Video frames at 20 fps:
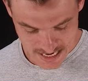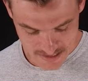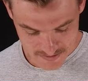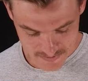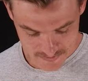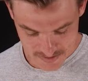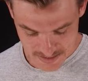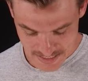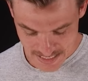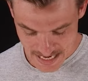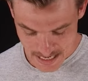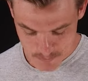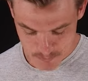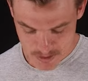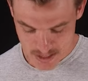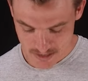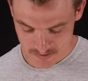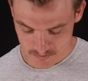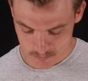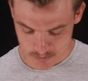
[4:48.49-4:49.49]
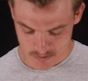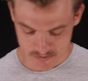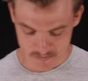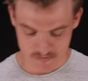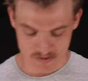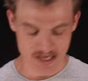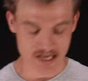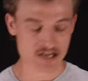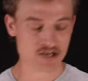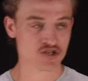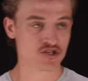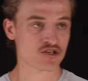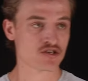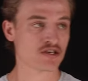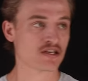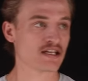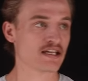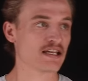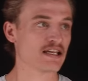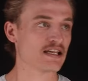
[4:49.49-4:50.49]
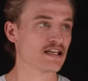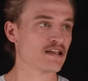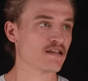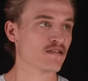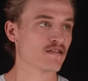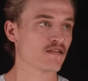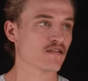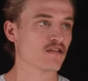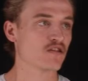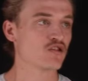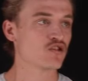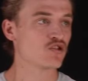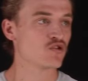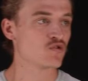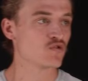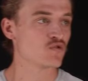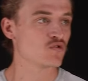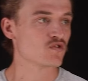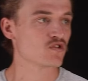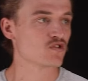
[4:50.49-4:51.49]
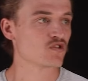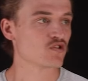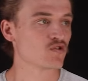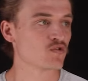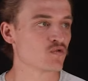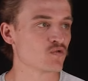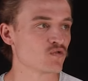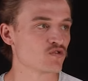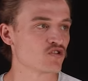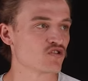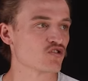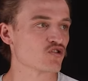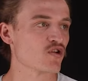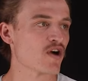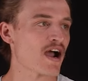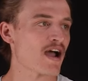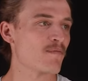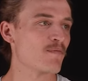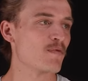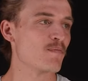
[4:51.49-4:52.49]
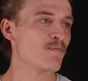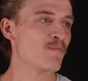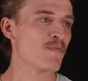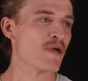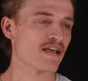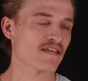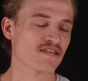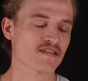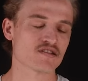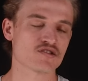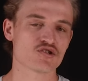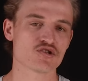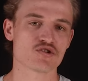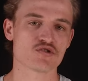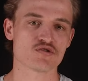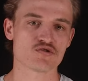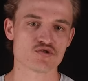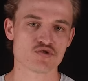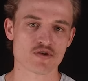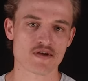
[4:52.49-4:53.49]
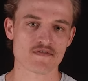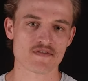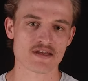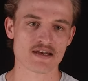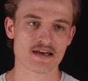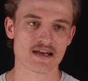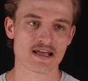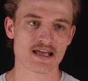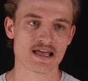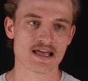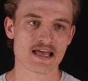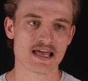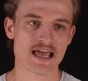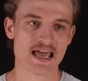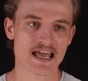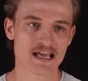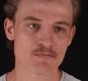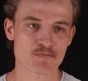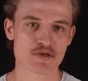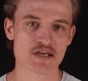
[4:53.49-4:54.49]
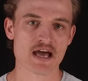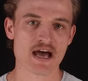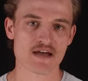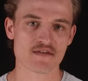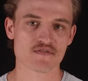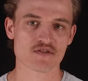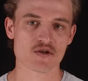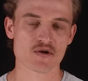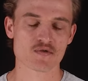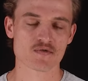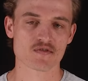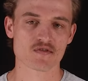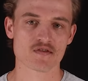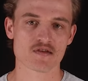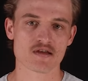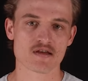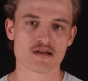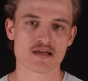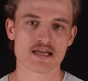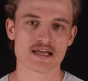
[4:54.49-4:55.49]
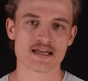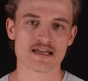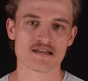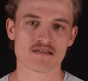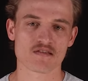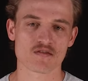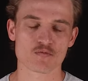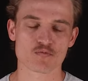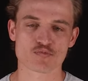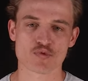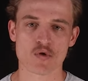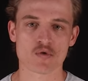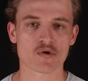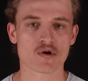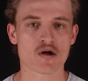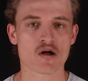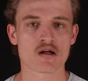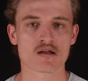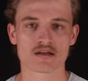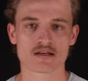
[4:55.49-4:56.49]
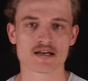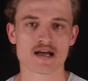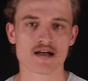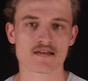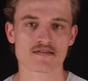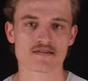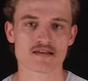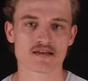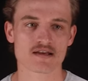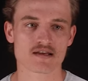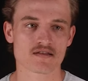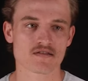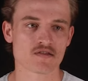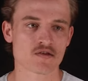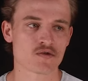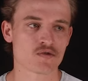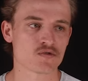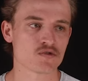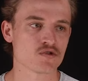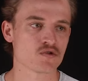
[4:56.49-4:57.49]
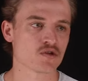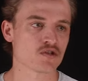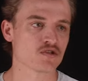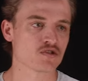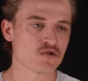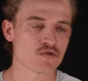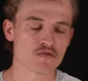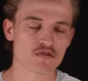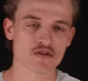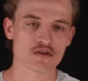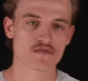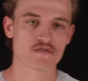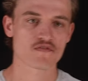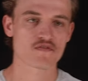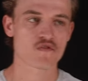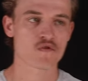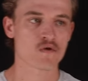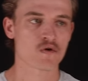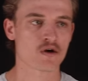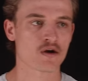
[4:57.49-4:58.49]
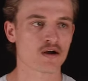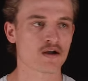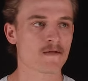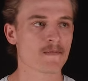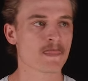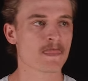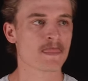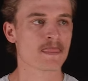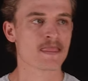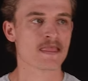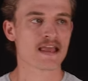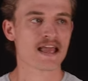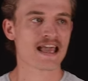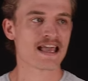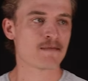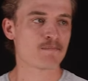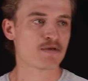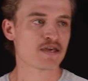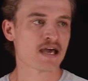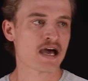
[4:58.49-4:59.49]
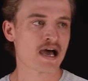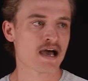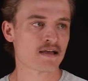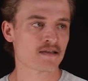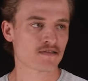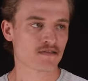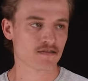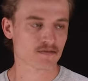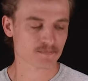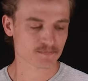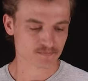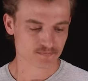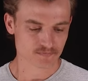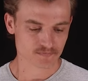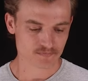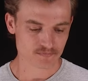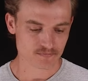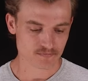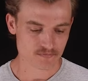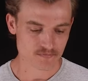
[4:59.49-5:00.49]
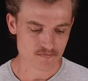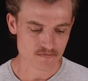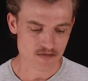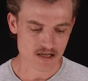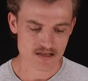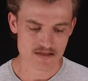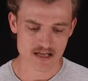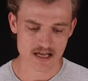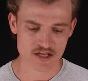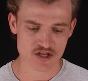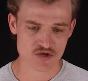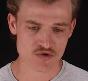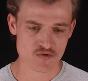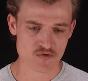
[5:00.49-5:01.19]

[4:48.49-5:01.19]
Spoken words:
AsyncAPI specification is used to describe message-driven API flows. It's protocol agnostic, so you can use it for APIs that